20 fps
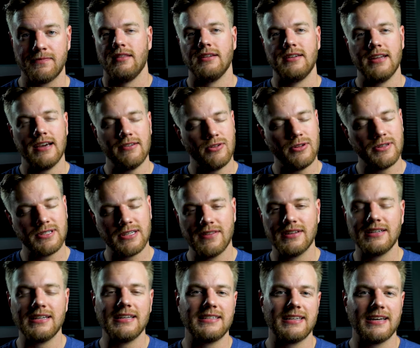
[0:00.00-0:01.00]
The devil is in the
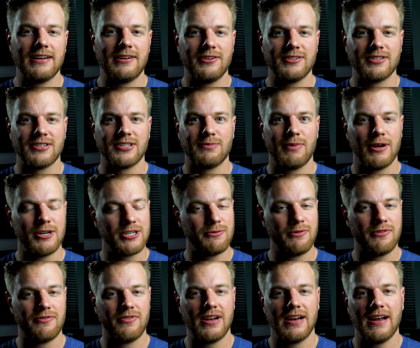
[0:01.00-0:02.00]
details, especially
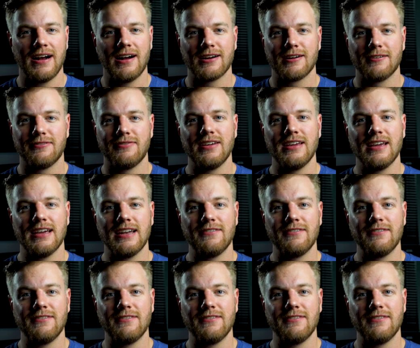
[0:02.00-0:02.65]
with videography,